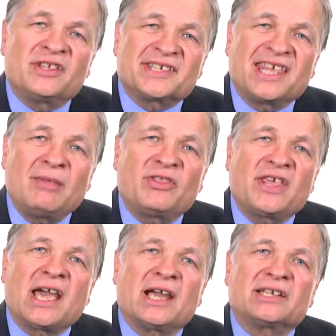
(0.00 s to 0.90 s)
scheme of
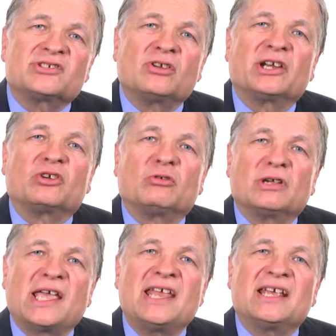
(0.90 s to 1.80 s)
the Act does not
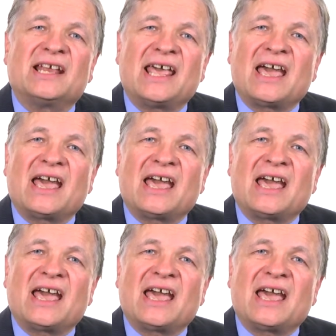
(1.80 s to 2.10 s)
create an